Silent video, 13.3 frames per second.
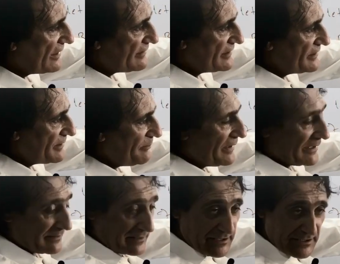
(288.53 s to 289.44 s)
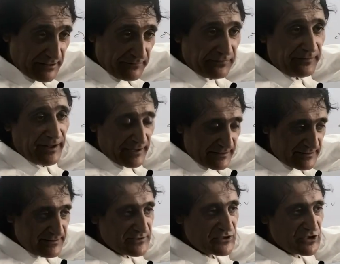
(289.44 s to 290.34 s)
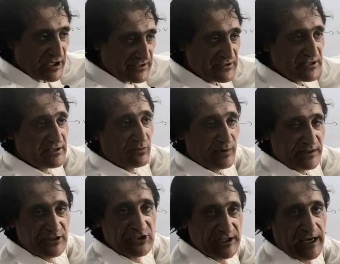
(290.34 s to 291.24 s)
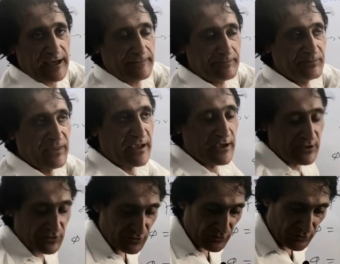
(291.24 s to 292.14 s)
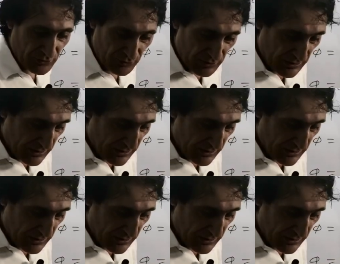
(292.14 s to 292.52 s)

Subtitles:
then the magnetic flux changing with time. So